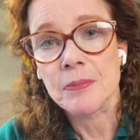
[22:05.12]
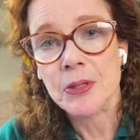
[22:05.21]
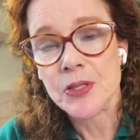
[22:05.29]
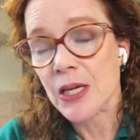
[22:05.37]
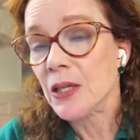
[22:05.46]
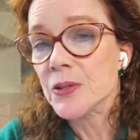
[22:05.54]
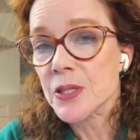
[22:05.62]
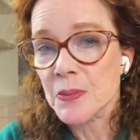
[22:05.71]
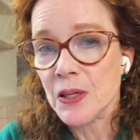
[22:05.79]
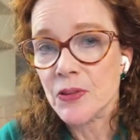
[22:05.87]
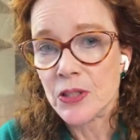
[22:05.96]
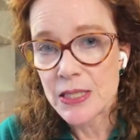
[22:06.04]
Prosecco is
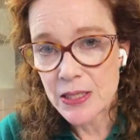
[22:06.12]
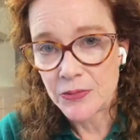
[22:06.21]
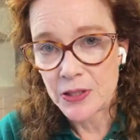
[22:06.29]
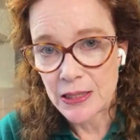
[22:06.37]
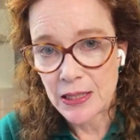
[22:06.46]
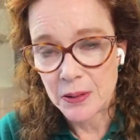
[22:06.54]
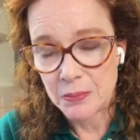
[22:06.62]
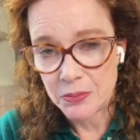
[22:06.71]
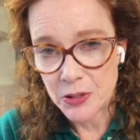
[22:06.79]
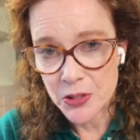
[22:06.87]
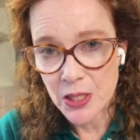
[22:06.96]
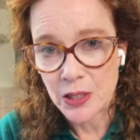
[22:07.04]
made very differently.
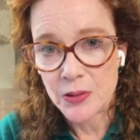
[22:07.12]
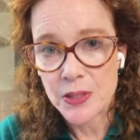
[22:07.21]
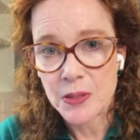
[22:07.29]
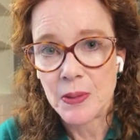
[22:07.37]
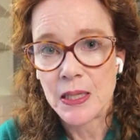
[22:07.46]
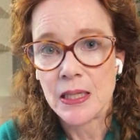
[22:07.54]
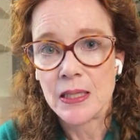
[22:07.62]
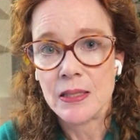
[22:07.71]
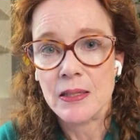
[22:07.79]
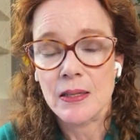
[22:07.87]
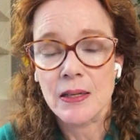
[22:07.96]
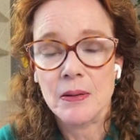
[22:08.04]
Prosecco is
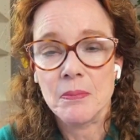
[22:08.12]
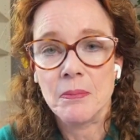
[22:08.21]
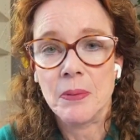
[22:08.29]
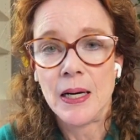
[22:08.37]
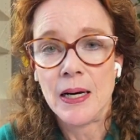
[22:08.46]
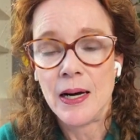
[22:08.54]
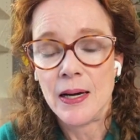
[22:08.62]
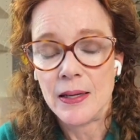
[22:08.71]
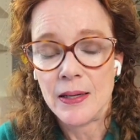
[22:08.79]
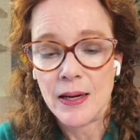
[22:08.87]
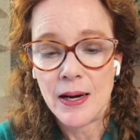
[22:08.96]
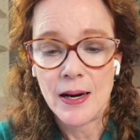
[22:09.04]
made
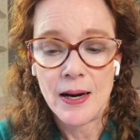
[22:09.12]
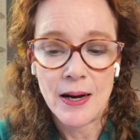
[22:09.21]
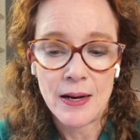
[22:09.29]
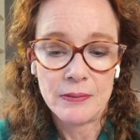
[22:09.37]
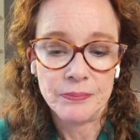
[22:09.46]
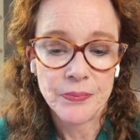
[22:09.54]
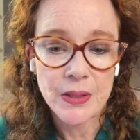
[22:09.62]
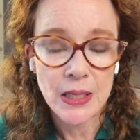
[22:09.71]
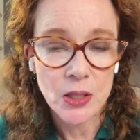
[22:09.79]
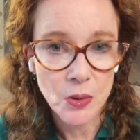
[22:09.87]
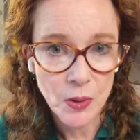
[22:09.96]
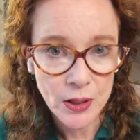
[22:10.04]
by a
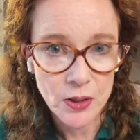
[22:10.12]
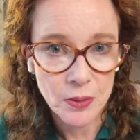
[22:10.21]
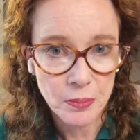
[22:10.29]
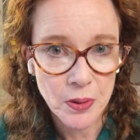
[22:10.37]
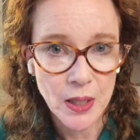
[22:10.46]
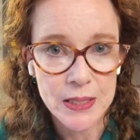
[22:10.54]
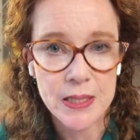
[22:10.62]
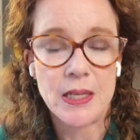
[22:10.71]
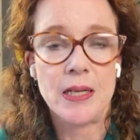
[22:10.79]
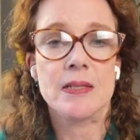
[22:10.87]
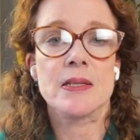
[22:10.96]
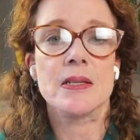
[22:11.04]
quicker
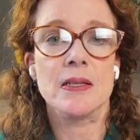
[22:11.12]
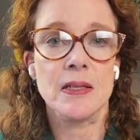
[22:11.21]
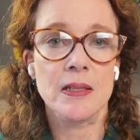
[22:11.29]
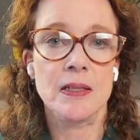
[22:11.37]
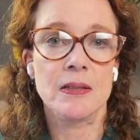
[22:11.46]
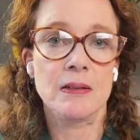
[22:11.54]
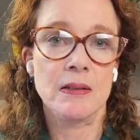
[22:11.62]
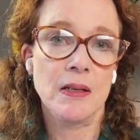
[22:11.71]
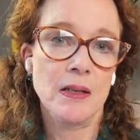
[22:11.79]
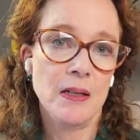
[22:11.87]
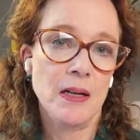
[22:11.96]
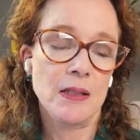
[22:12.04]
process in
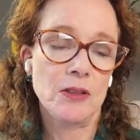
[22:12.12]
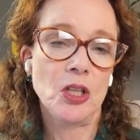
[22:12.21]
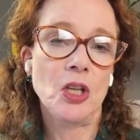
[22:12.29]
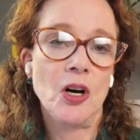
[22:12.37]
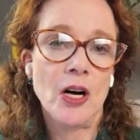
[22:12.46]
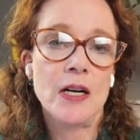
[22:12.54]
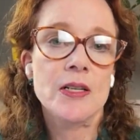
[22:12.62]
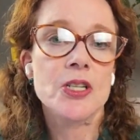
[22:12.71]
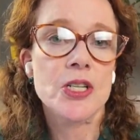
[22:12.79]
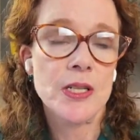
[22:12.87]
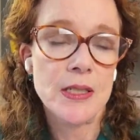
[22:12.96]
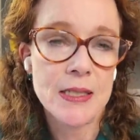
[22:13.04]

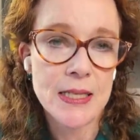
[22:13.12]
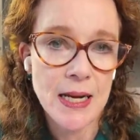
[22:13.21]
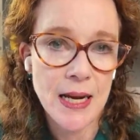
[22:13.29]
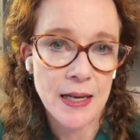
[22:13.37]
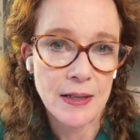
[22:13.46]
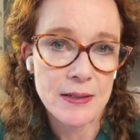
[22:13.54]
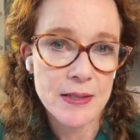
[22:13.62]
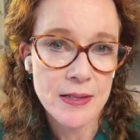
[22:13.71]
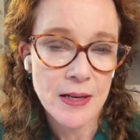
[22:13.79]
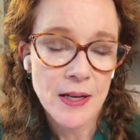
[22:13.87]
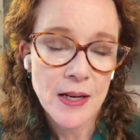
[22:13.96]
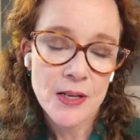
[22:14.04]
large
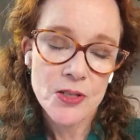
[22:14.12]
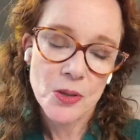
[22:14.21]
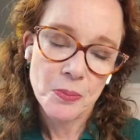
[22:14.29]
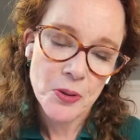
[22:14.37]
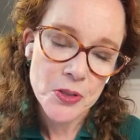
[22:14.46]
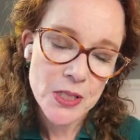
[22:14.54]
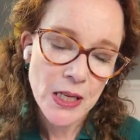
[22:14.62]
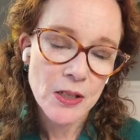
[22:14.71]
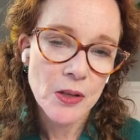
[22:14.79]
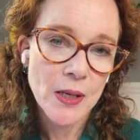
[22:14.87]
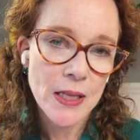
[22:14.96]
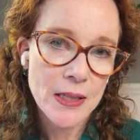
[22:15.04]
tanks. So
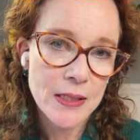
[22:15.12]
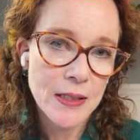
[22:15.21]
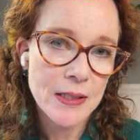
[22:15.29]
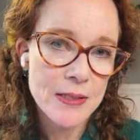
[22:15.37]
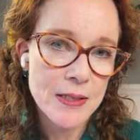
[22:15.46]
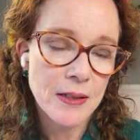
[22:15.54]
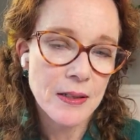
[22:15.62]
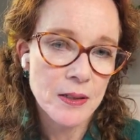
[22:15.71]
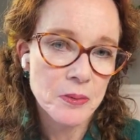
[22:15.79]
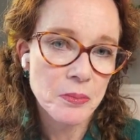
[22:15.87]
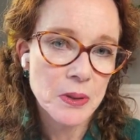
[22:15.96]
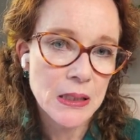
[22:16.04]
Prosecco, I think, is a
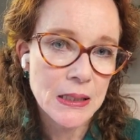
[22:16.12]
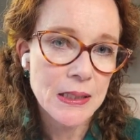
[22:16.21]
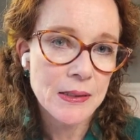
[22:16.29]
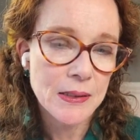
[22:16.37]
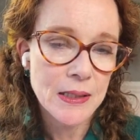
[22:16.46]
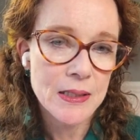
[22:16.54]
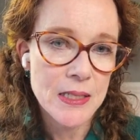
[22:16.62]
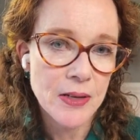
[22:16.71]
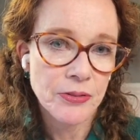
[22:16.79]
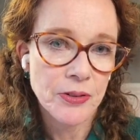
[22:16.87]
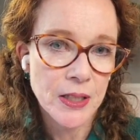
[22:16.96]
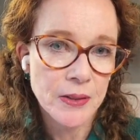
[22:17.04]
completely
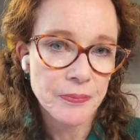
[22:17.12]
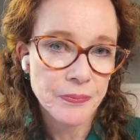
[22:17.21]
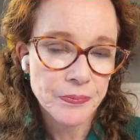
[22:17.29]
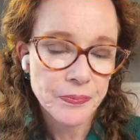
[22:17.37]
different